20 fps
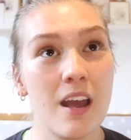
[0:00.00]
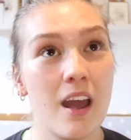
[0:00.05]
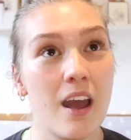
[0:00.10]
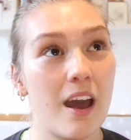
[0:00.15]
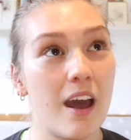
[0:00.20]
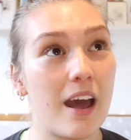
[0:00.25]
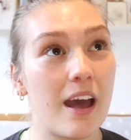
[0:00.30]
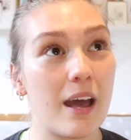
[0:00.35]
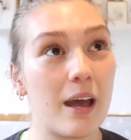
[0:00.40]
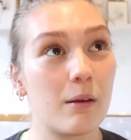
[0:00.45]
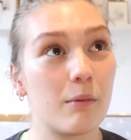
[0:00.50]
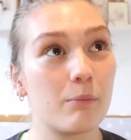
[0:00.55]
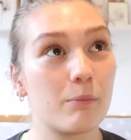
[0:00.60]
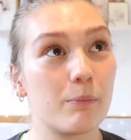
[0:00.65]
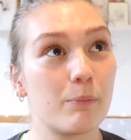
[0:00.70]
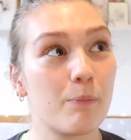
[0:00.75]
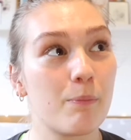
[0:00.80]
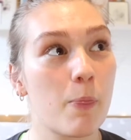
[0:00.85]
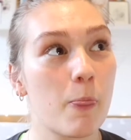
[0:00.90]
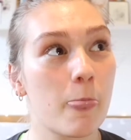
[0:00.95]

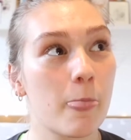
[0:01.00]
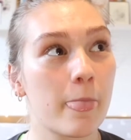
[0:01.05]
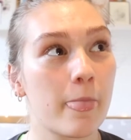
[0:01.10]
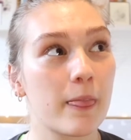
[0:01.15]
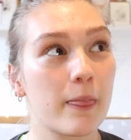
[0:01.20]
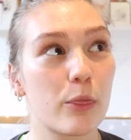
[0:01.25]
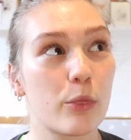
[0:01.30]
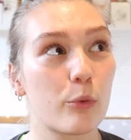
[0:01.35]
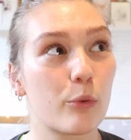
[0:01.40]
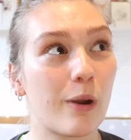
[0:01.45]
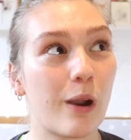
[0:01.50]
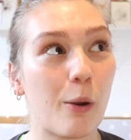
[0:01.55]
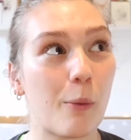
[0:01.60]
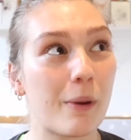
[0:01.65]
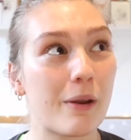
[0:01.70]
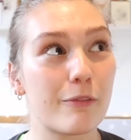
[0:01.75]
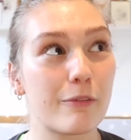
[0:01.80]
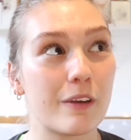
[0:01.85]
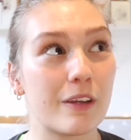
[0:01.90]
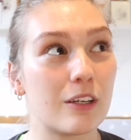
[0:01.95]
um, throughout my
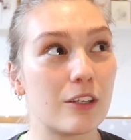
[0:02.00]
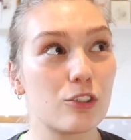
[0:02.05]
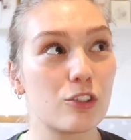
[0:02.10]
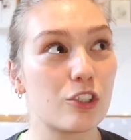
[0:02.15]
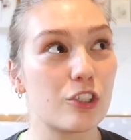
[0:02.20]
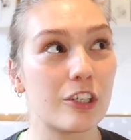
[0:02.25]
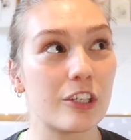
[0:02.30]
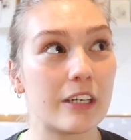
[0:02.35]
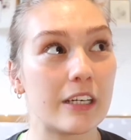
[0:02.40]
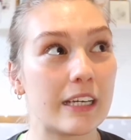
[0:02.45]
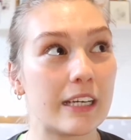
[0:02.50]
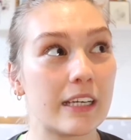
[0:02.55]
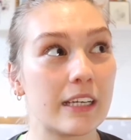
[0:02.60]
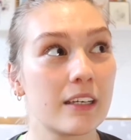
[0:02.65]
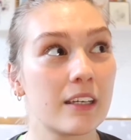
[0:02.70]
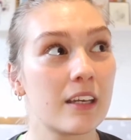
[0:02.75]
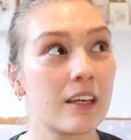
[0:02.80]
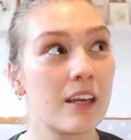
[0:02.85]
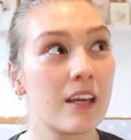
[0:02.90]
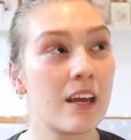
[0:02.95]
fitness journey.
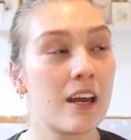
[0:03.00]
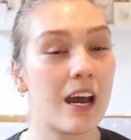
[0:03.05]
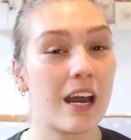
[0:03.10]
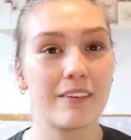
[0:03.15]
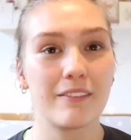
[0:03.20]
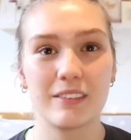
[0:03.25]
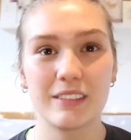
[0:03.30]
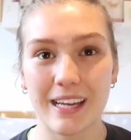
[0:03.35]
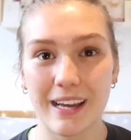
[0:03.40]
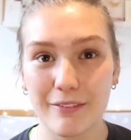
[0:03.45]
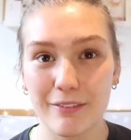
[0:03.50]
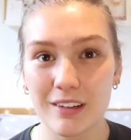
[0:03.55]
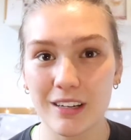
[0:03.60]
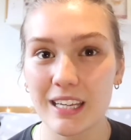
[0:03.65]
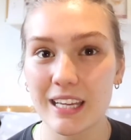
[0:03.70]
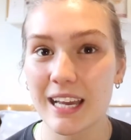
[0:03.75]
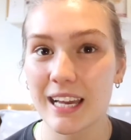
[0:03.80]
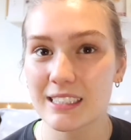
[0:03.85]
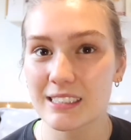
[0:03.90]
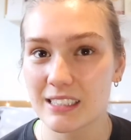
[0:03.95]
I've definitely
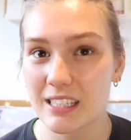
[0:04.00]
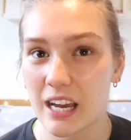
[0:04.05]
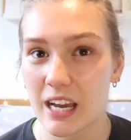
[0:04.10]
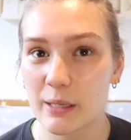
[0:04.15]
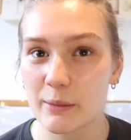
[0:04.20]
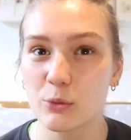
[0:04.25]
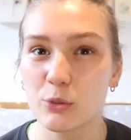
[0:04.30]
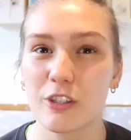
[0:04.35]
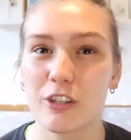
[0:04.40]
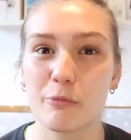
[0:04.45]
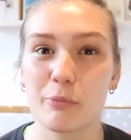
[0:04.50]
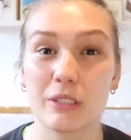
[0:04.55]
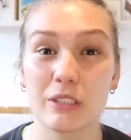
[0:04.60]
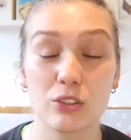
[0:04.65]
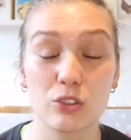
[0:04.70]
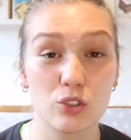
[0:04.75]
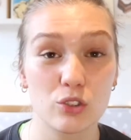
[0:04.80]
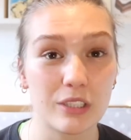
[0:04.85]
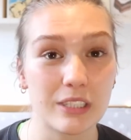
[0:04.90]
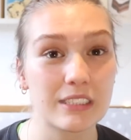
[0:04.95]
had times where I've been
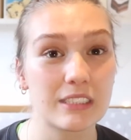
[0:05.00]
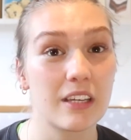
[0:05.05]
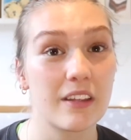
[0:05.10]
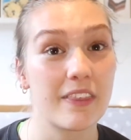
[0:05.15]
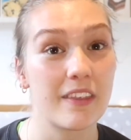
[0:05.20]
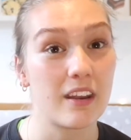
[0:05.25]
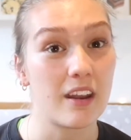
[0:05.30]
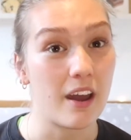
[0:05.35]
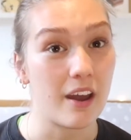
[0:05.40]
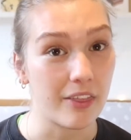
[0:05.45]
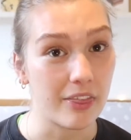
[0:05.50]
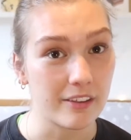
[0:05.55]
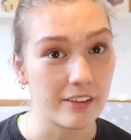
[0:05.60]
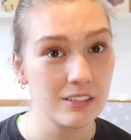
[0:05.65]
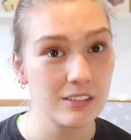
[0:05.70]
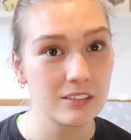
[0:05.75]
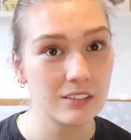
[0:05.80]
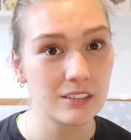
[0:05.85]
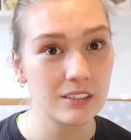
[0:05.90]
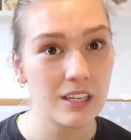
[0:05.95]
stricter than others
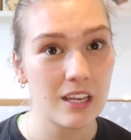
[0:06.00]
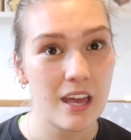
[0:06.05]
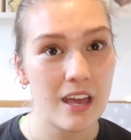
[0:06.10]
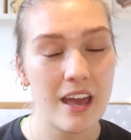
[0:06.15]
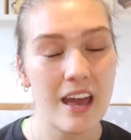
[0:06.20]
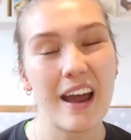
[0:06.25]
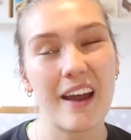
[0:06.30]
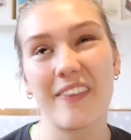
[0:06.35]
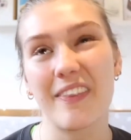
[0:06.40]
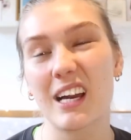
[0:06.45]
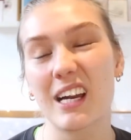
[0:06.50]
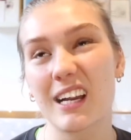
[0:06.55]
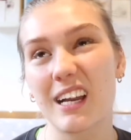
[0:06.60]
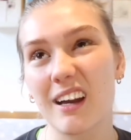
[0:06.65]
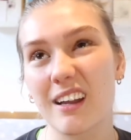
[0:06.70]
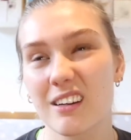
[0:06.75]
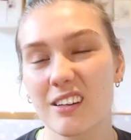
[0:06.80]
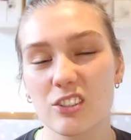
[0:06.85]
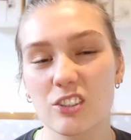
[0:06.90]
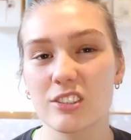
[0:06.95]
and that
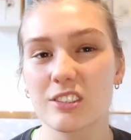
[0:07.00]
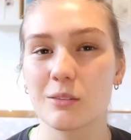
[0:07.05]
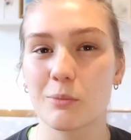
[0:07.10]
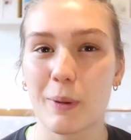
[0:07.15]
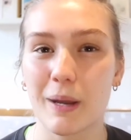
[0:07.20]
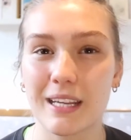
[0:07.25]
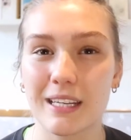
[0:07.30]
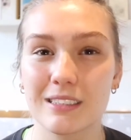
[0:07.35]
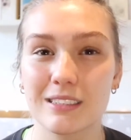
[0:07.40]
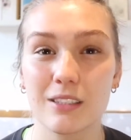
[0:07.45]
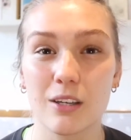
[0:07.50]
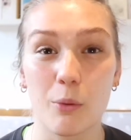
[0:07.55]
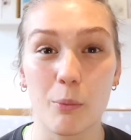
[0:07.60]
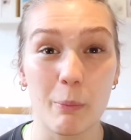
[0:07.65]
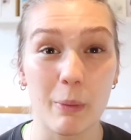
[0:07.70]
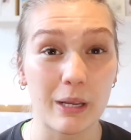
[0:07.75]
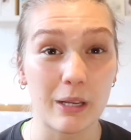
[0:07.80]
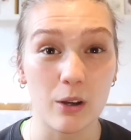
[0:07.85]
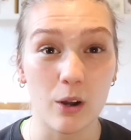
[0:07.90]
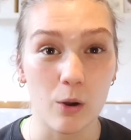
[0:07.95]
kind of just depends on my
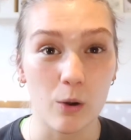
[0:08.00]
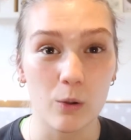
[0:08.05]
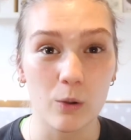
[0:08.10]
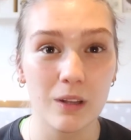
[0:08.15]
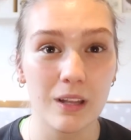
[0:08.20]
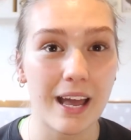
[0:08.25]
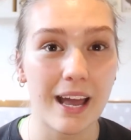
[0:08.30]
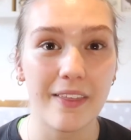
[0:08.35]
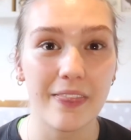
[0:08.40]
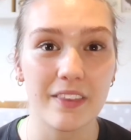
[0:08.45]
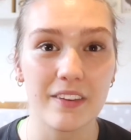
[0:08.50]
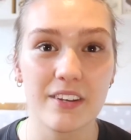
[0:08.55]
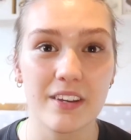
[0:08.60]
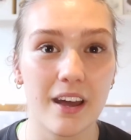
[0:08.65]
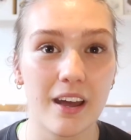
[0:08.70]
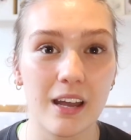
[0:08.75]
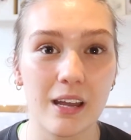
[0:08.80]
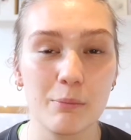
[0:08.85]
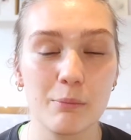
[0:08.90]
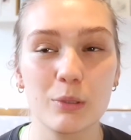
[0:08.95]
goal at the
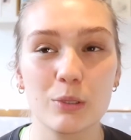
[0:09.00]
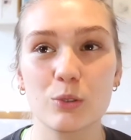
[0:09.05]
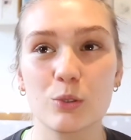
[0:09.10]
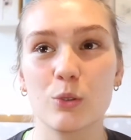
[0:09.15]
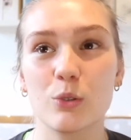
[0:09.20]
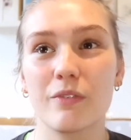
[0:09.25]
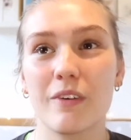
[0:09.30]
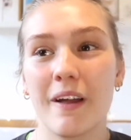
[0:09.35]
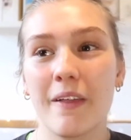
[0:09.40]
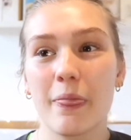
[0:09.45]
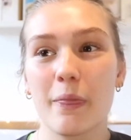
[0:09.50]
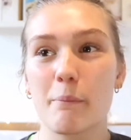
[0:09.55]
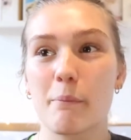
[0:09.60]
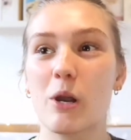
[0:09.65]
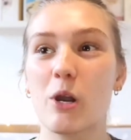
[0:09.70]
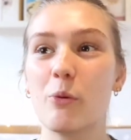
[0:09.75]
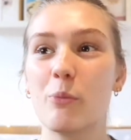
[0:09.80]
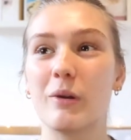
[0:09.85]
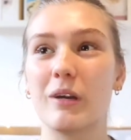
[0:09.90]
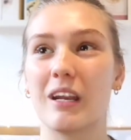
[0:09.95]
time but sort of at the
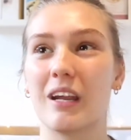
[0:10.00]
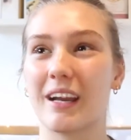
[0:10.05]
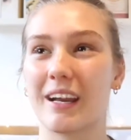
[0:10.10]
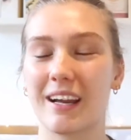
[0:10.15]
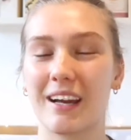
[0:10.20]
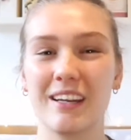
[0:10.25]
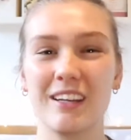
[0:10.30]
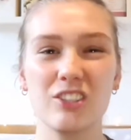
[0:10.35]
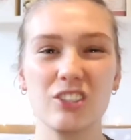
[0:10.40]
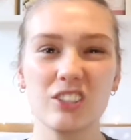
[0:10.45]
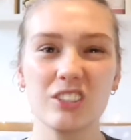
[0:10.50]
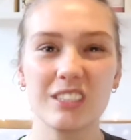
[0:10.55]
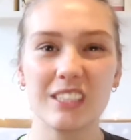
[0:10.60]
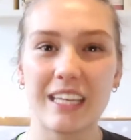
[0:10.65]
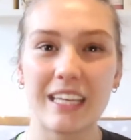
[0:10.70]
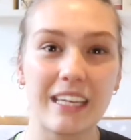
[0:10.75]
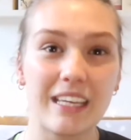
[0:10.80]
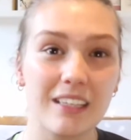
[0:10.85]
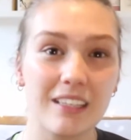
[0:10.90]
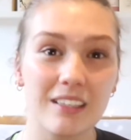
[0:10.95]
moment I kind of just
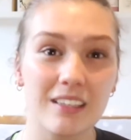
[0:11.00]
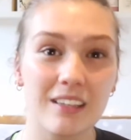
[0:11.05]
eat